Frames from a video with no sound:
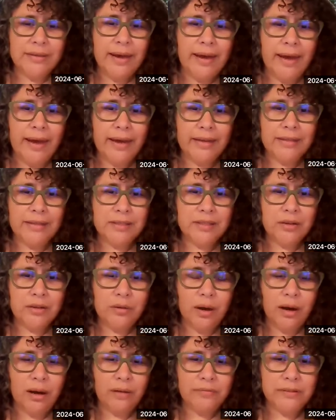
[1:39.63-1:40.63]
And so
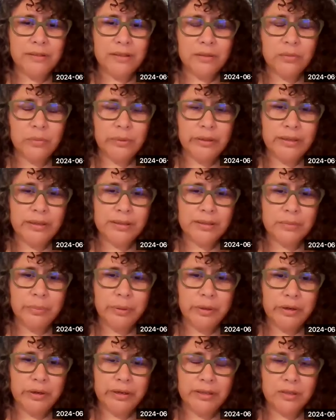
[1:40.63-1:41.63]
often we
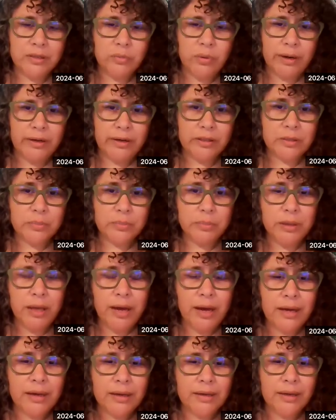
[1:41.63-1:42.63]
experience writer's
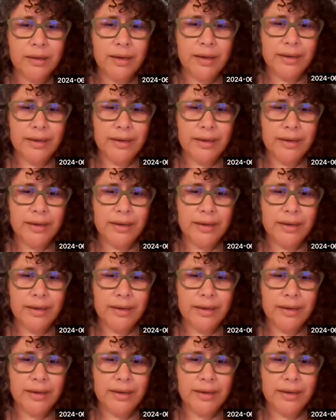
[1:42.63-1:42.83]
block,